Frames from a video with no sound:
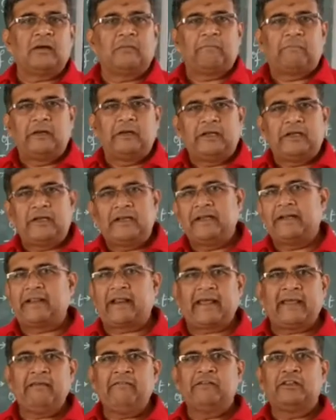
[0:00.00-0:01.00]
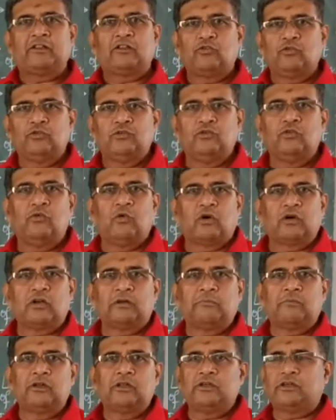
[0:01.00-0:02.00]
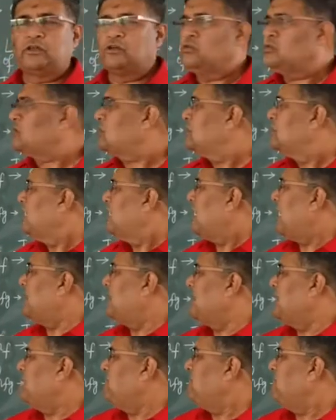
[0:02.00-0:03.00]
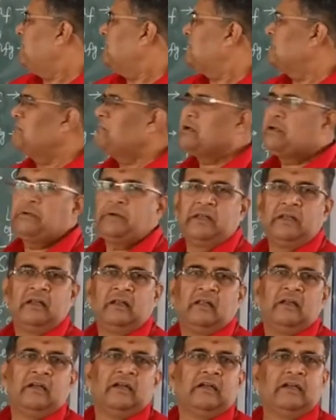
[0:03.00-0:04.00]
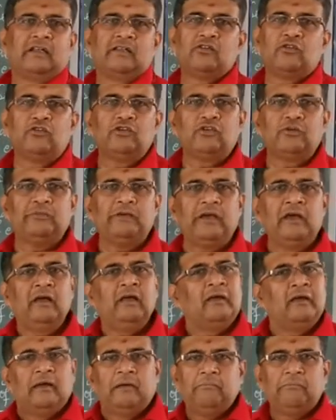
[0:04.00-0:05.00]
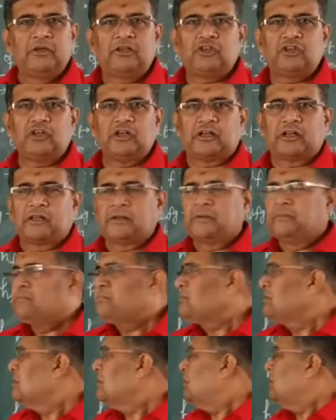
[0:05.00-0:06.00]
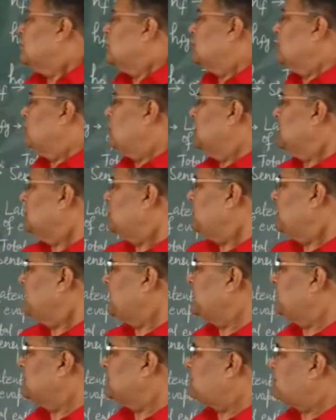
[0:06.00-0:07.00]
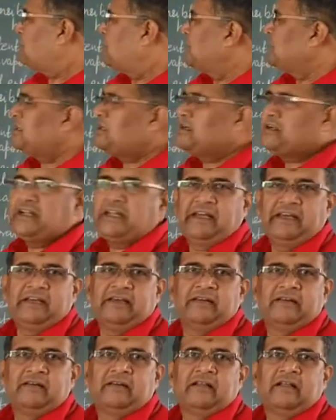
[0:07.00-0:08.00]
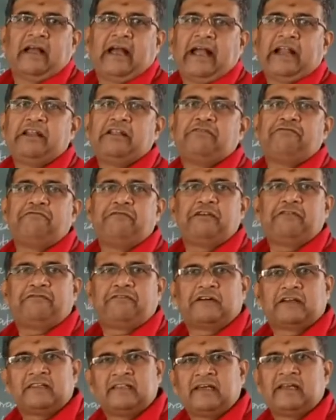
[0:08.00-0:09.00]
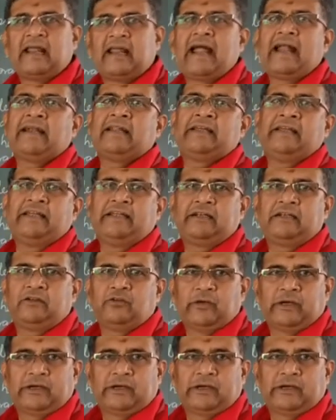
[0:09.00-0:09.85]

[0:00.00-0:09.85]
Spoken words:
completely dry with no water molecules, and anywhere in between it is going to be a mixture. So once we reach point D, and if we further add heat to